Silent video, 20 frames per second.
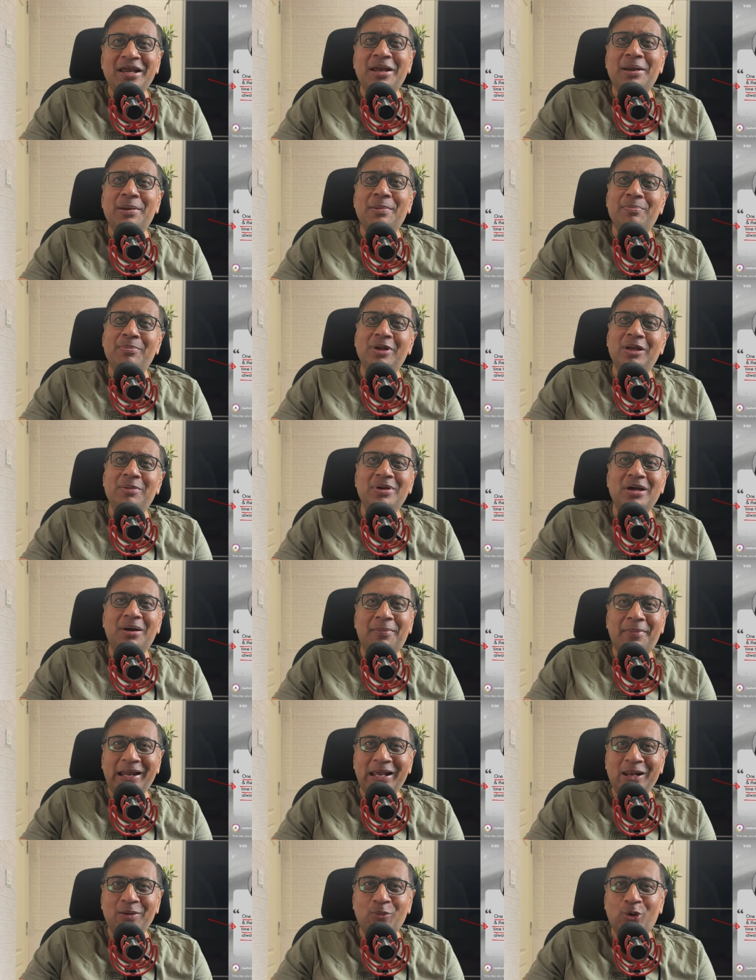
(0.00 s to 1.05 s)
maybe a
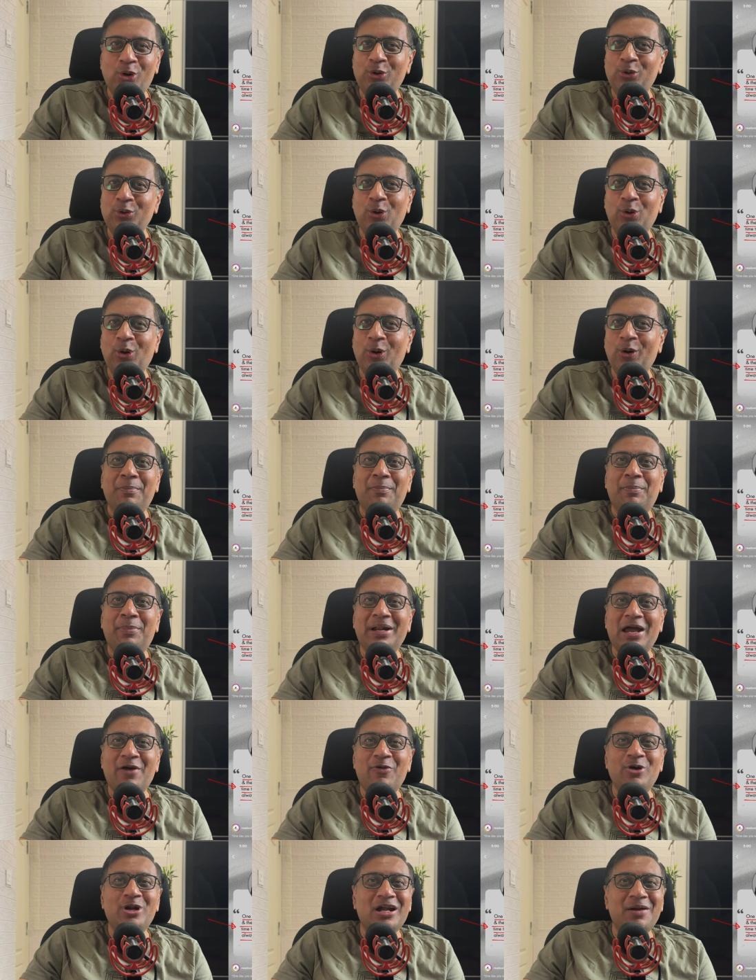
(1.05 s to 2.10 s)
mile more to go but
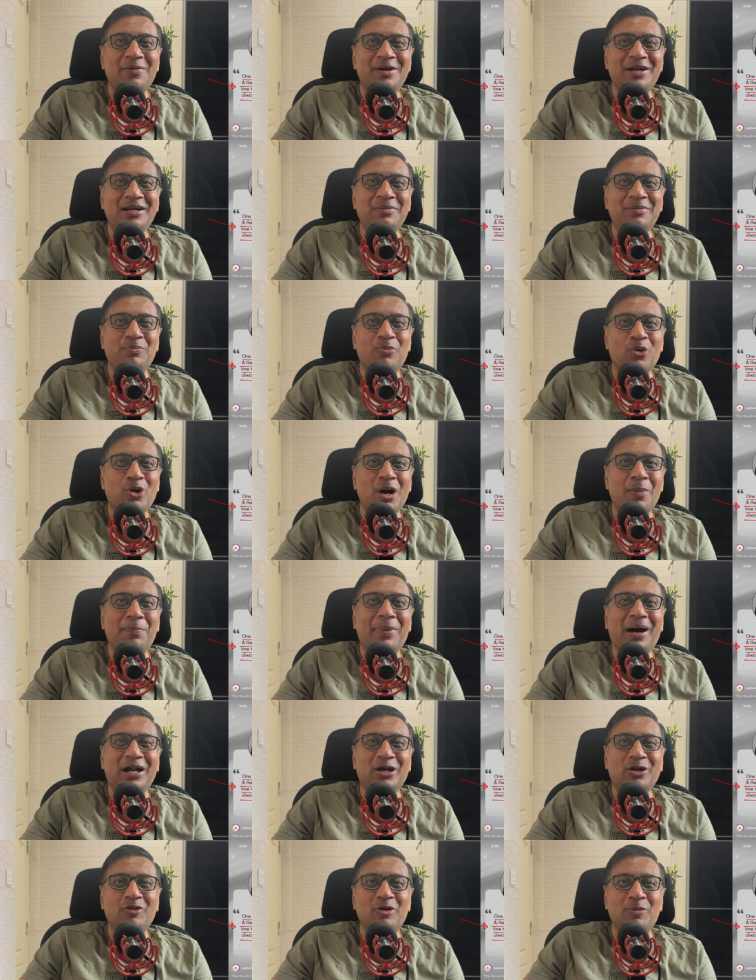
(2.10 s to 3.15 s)
i would recommend book a
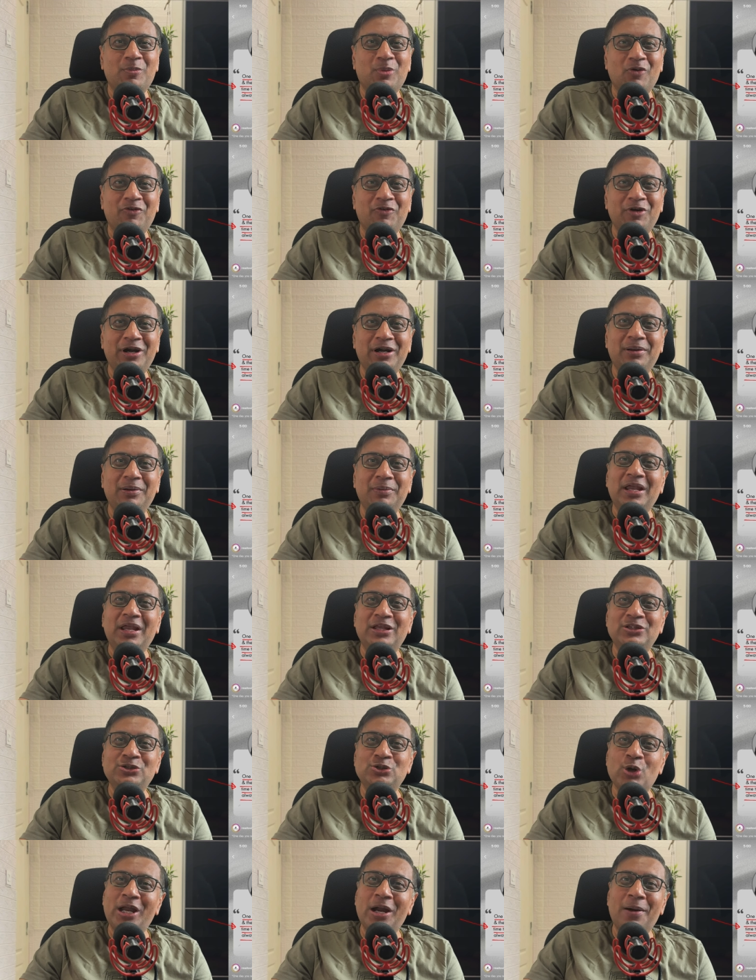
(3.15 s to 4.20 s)
part of your profit
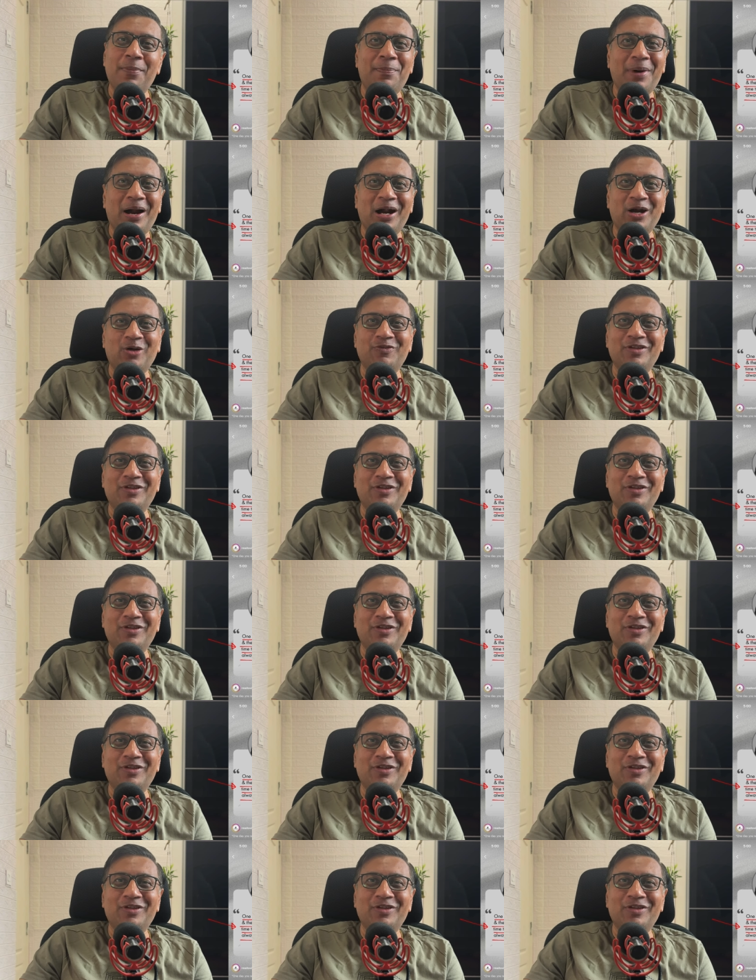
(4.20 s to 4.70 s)
enjoy a part of the